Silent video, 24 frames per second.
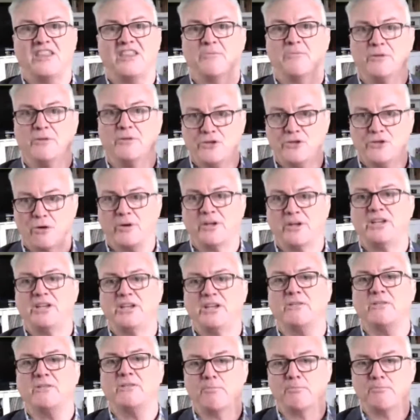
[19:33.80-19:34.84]
And the majority
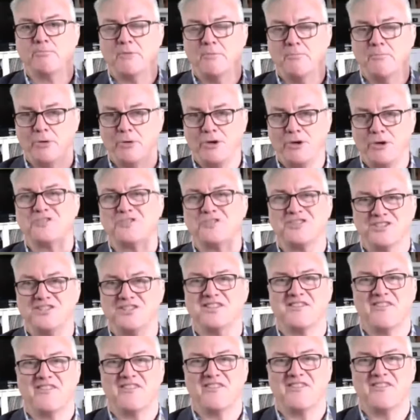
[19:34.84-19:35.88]
of the purchases
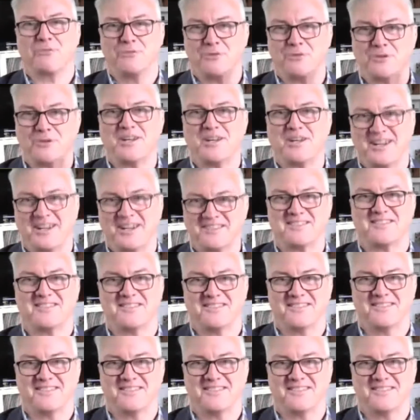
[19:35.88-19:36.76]
of that product